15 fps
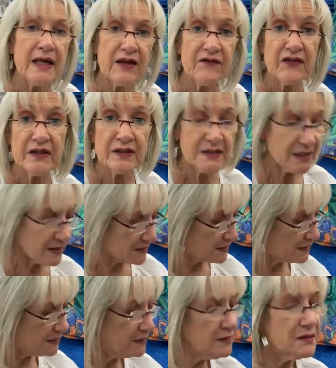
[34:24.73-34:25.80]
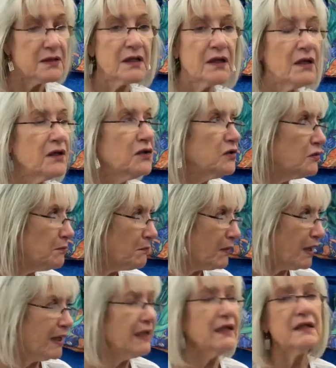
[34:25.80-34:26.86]
If it doesn't, you
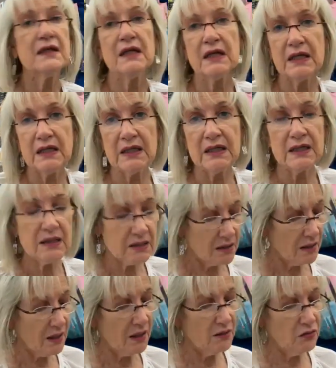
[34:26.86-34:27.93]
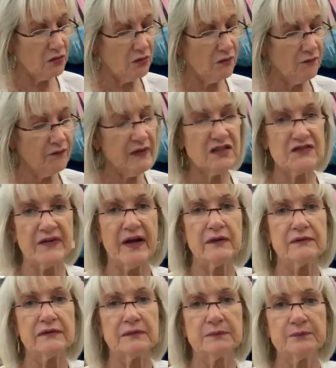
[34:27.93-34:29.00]
might need a new flush
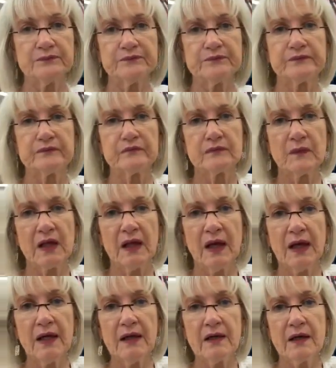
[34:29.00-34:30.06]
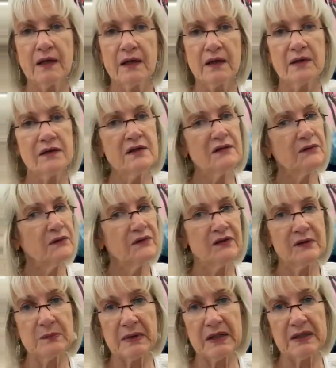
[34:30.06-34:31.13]
valve, okay? This
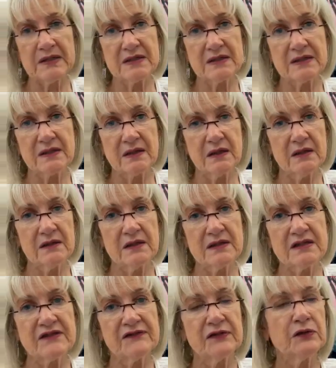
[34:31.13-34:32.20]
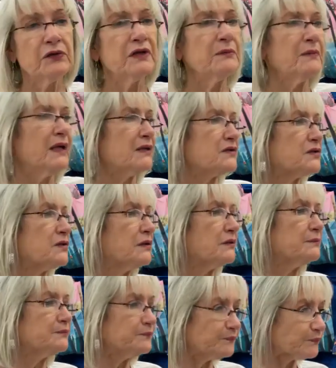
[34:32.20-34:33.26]
one's the best. This
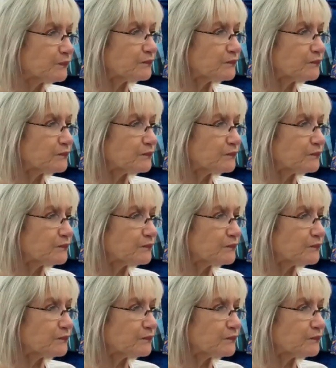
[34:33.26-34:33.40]
Fluidmaster